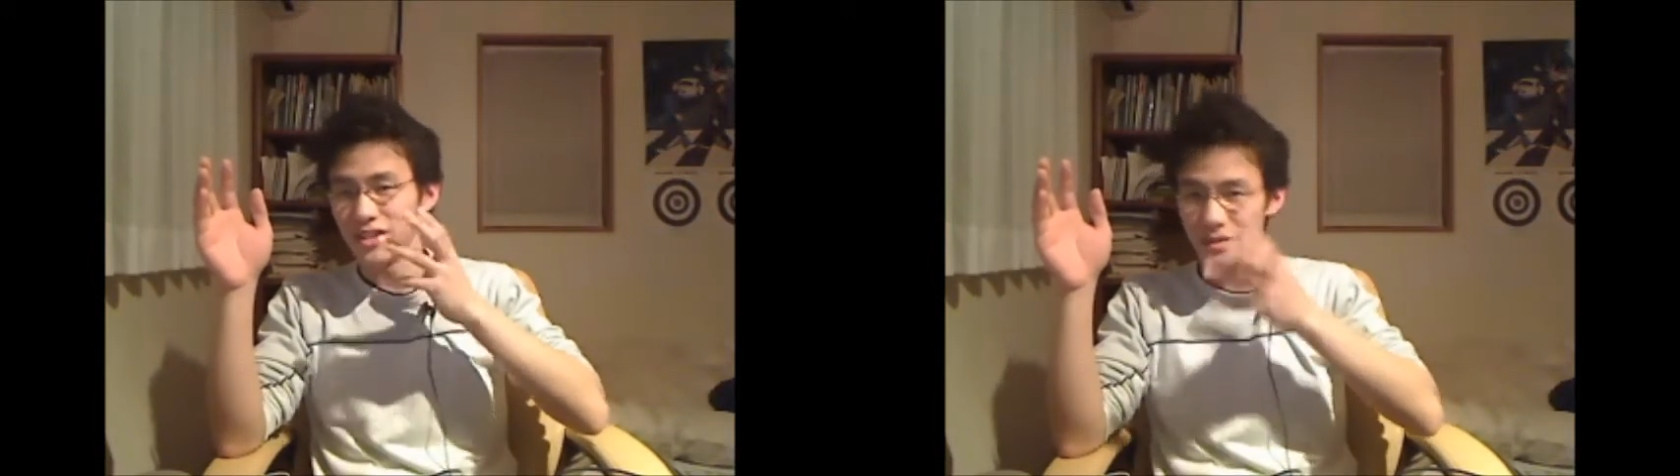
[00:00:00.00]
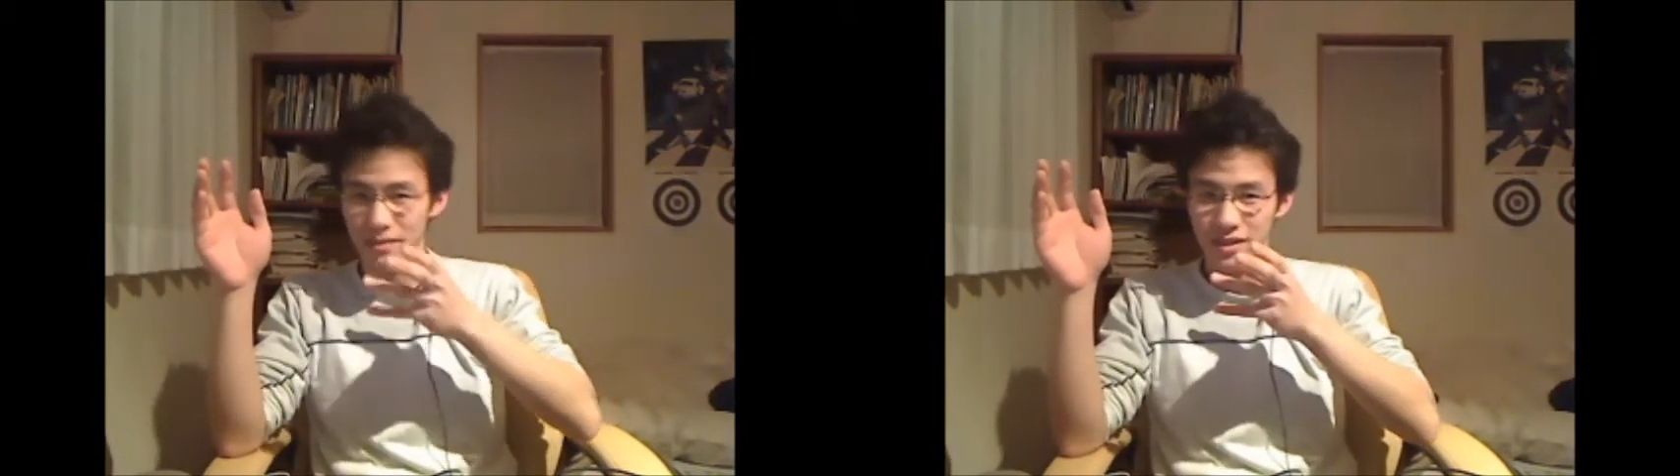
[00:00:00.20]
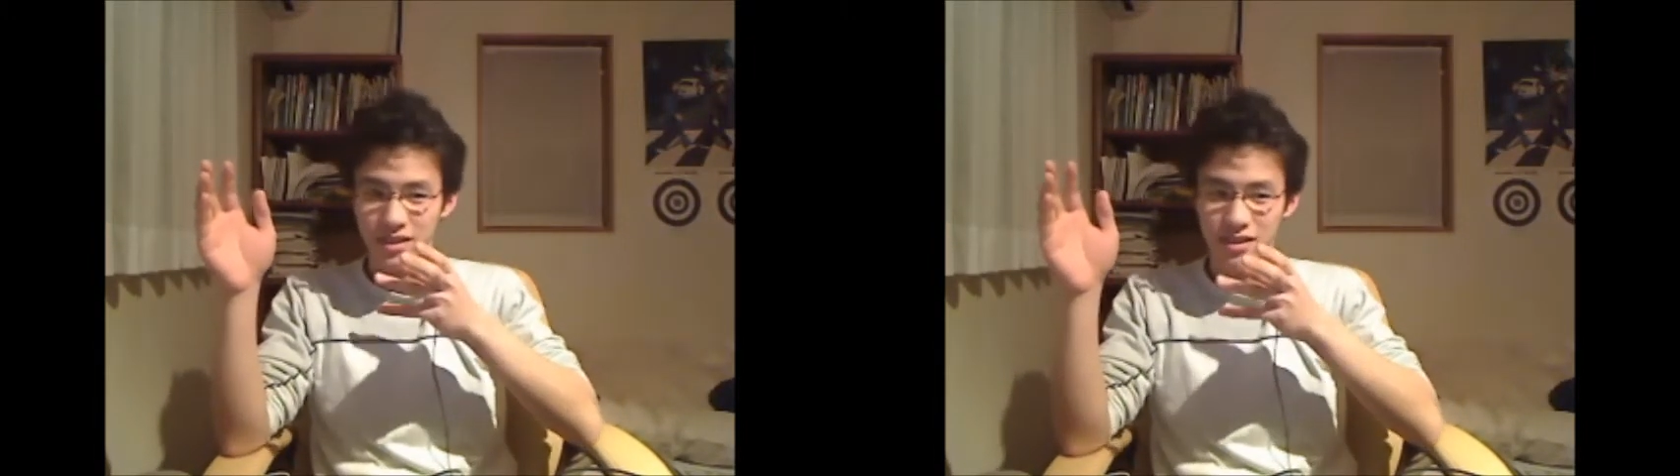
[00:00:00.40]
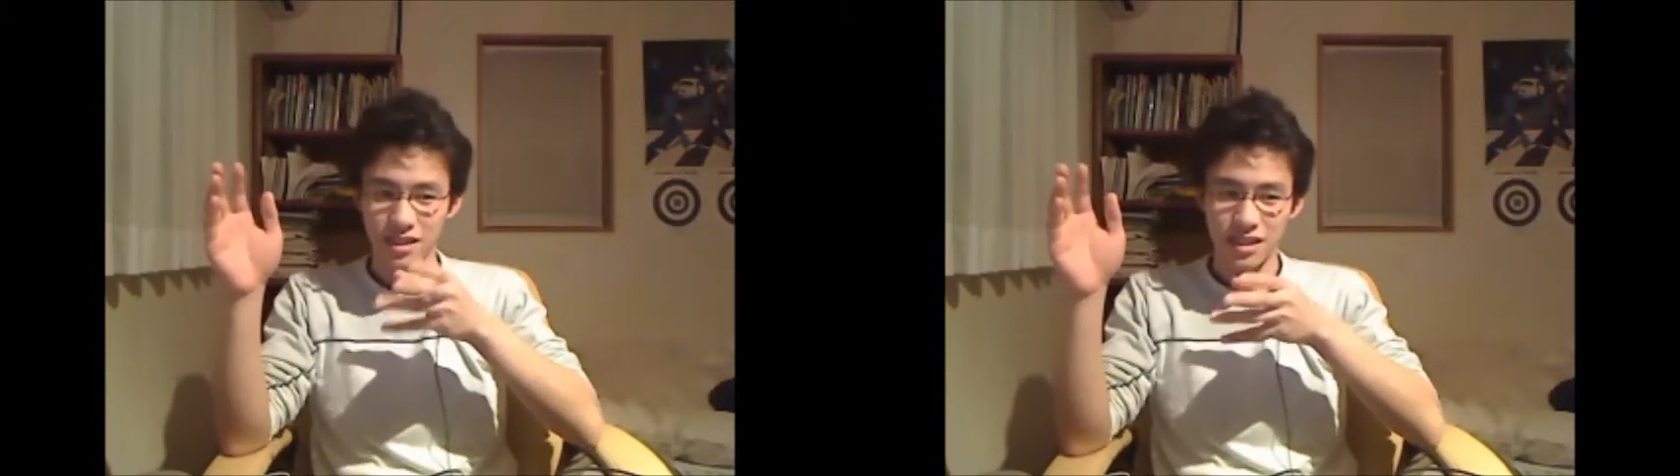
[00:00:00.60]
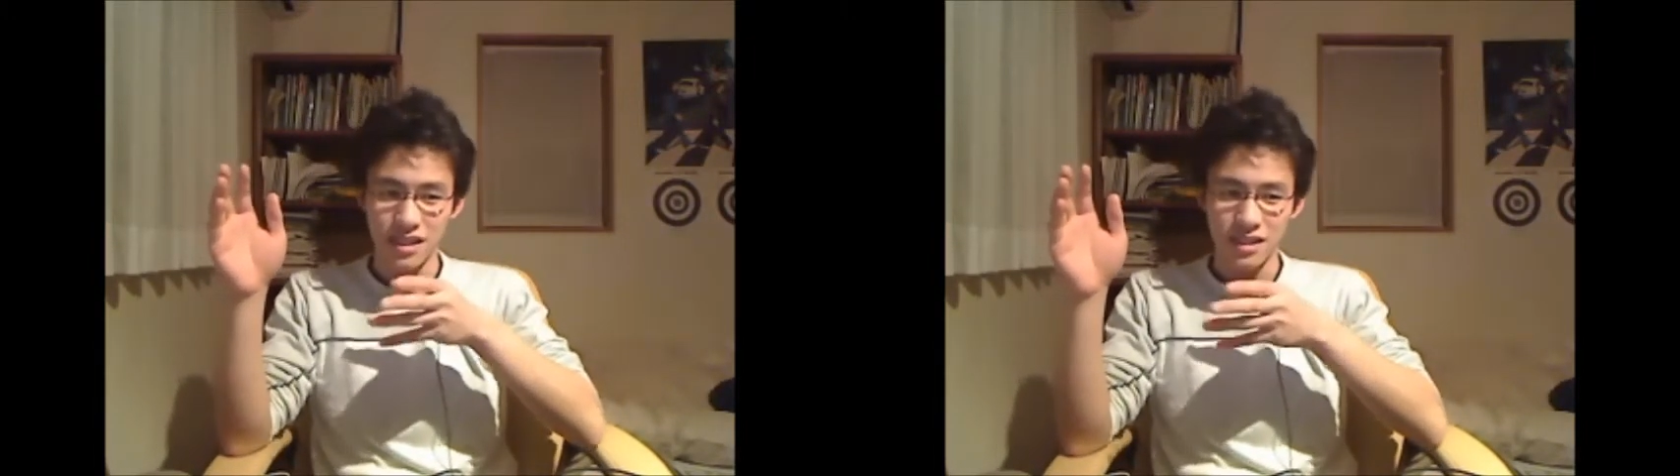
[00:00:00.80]
Japanese,
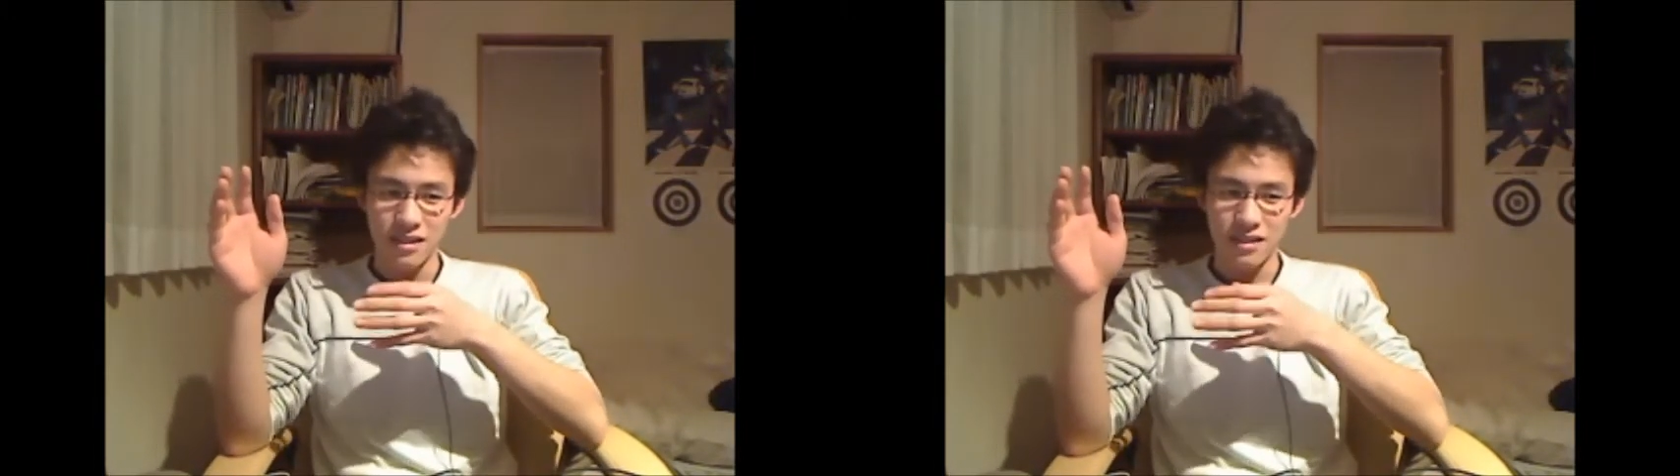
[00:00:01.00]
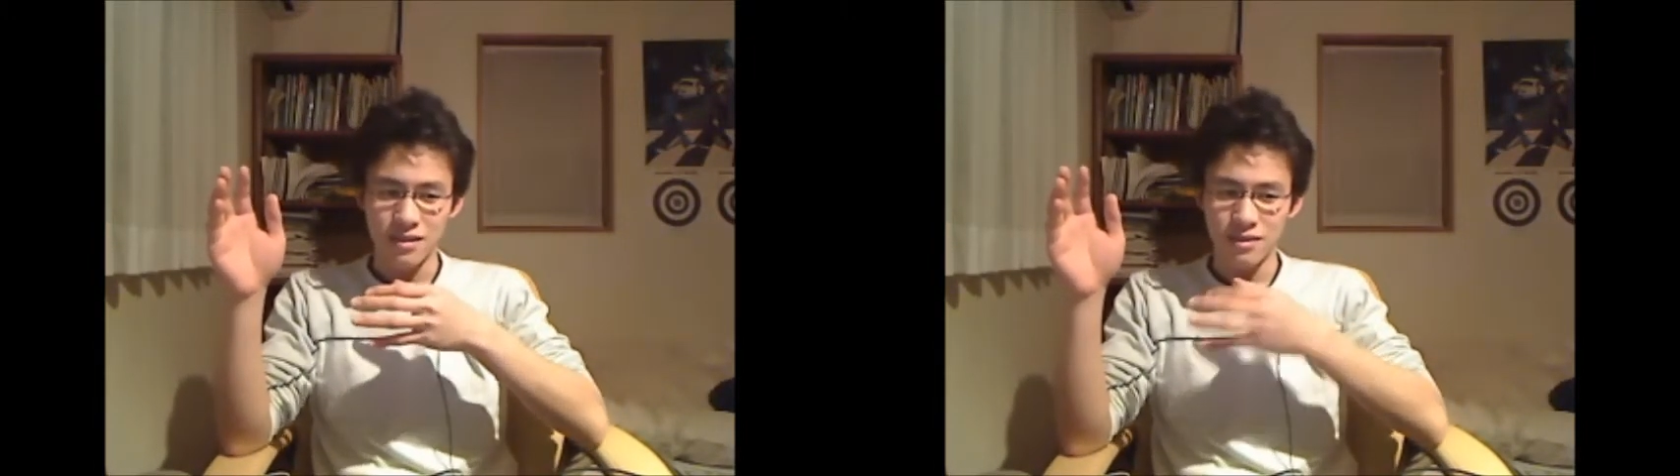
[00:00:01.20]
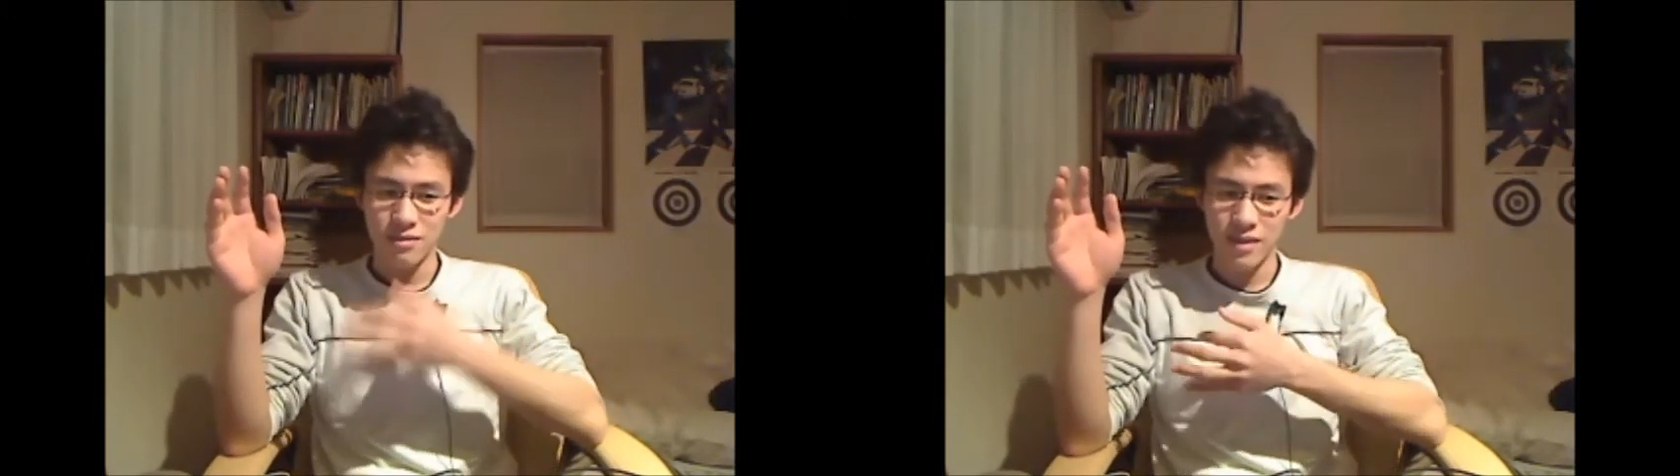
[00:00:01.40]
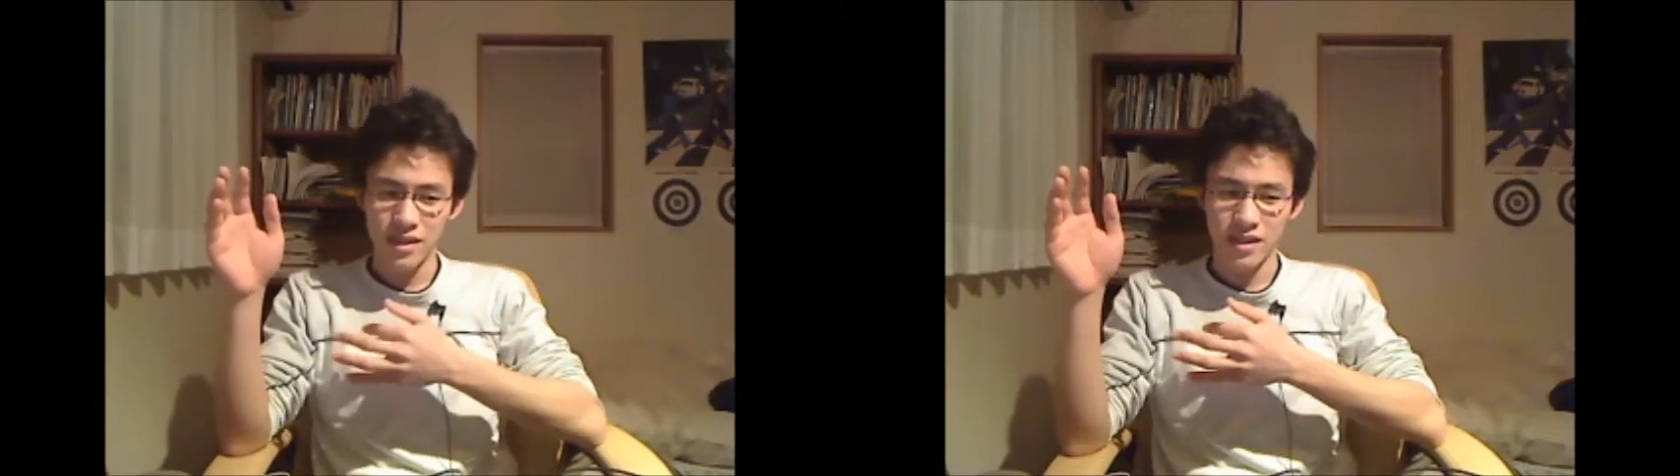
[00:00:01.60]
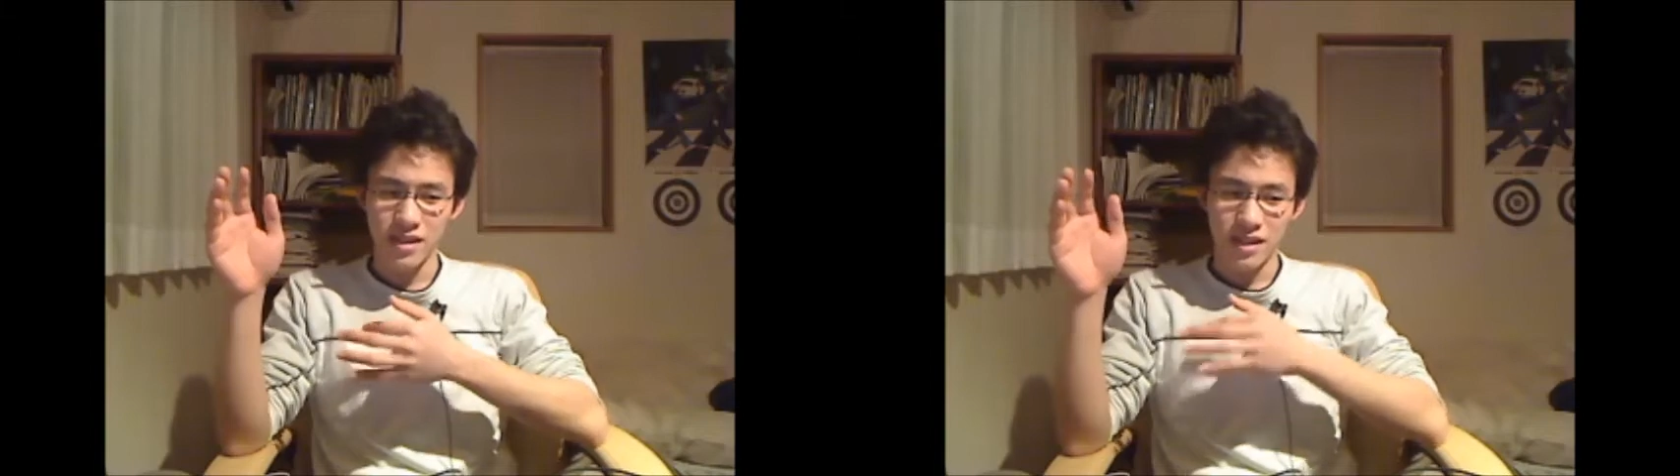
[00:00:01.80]
to
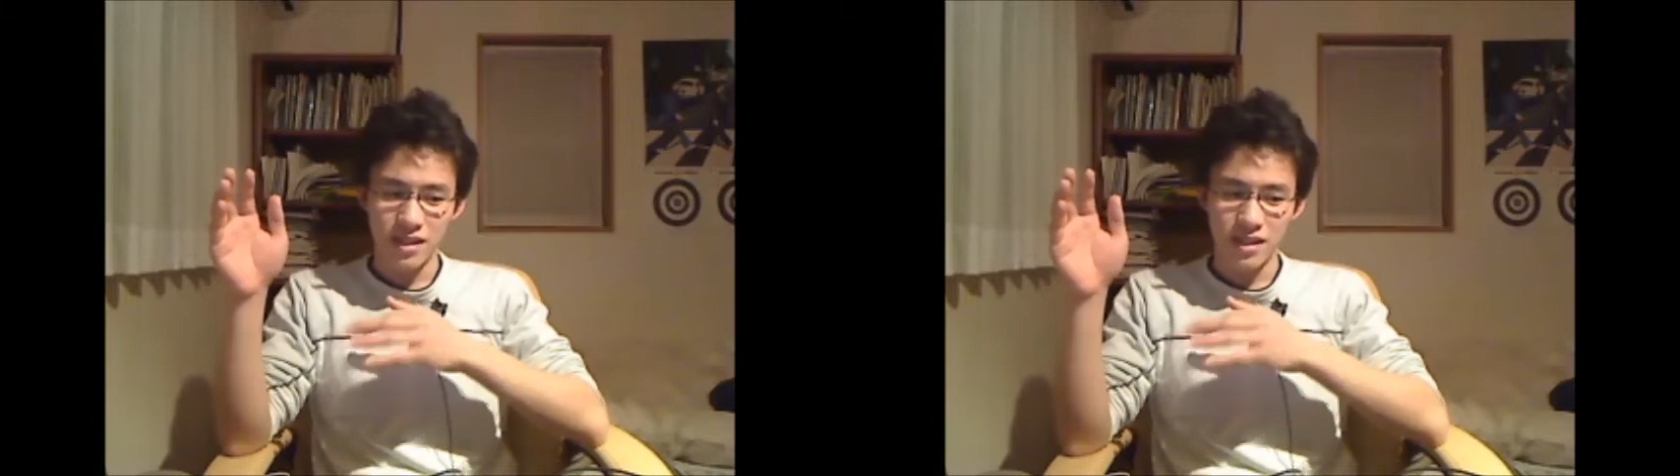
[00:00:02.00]
me,